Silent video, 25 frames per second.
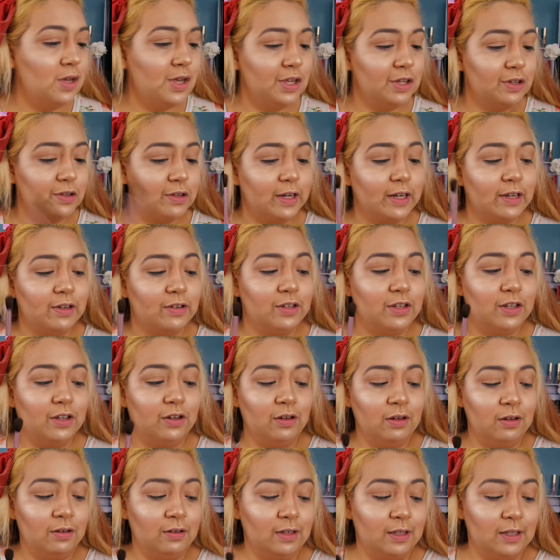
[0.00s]
So now, still
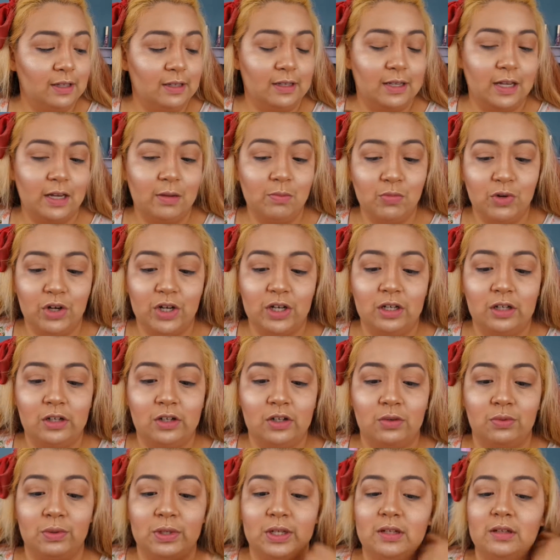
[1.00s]
using the same
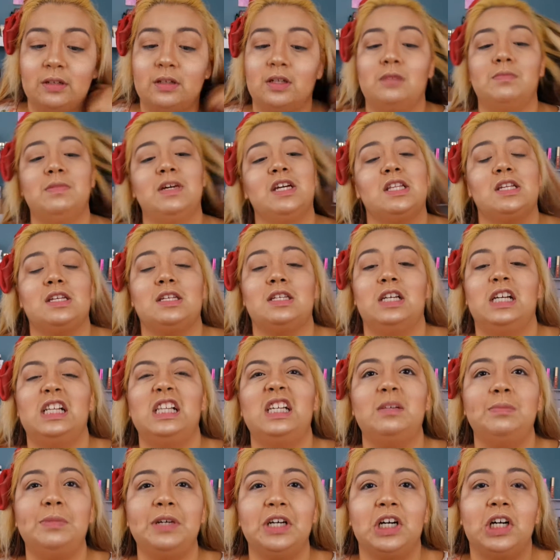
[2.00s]
brush, which is going to make this a
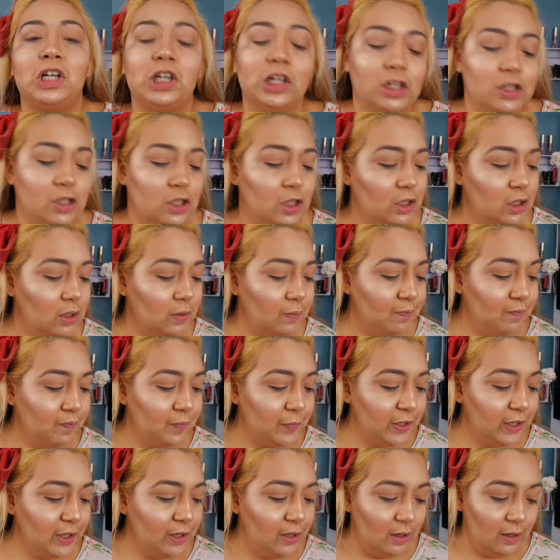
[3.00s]
little bit harder,
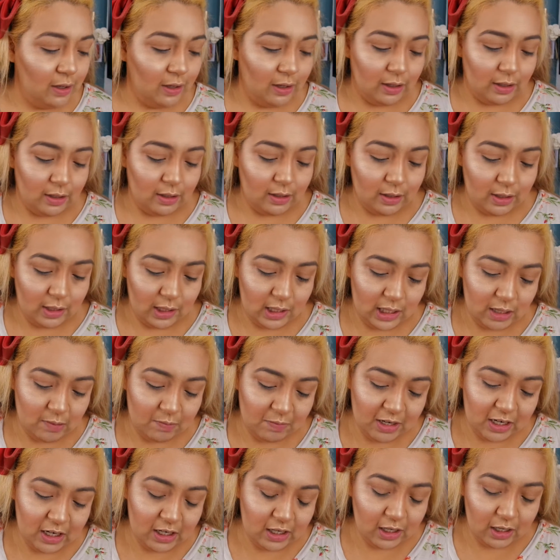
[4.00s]
I'm
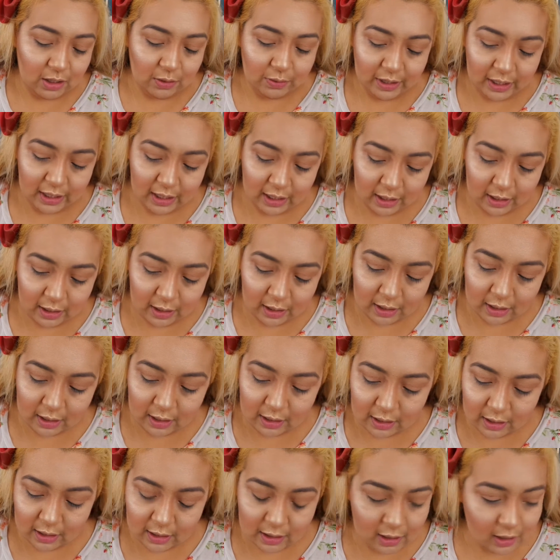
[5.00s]
going to go in
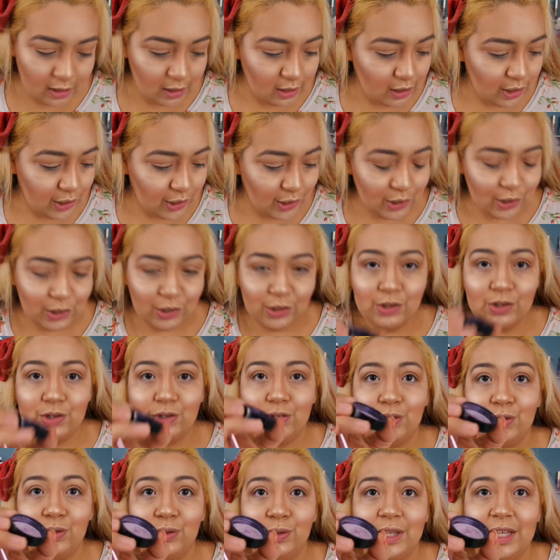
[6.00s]

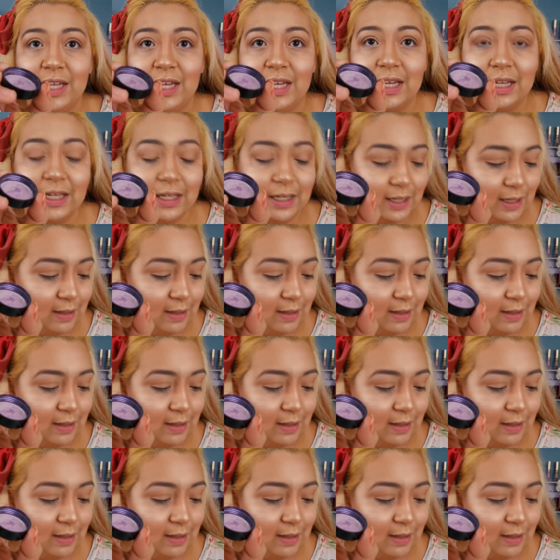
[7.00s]
to the